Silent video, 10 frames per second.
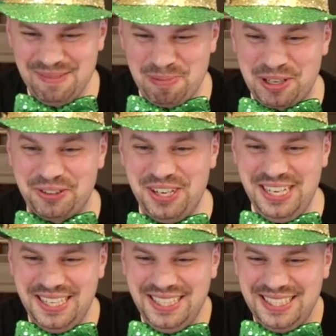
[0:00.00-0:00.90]

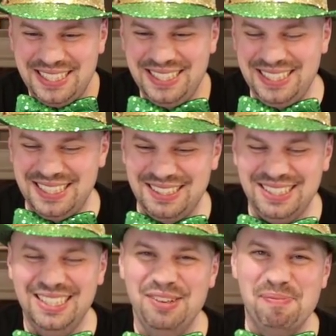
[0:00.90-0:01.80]
Bookerina.
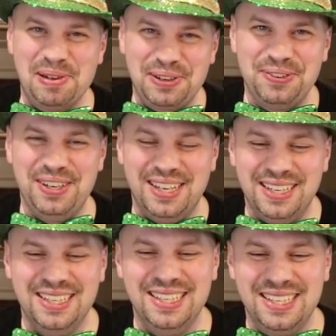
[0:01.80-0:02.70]

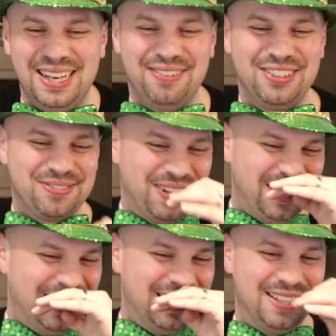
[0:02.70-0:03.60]
Bookerina. I wish
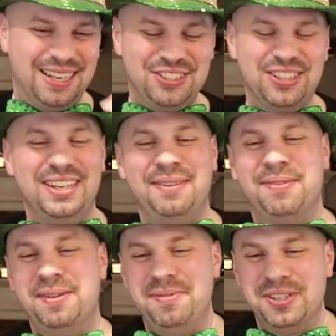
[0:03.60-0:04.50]
I should have named
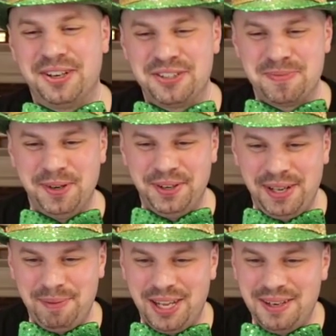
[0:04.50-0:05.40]
my daughter's middle
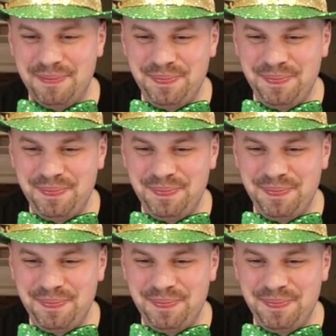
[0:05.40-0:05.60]
name that.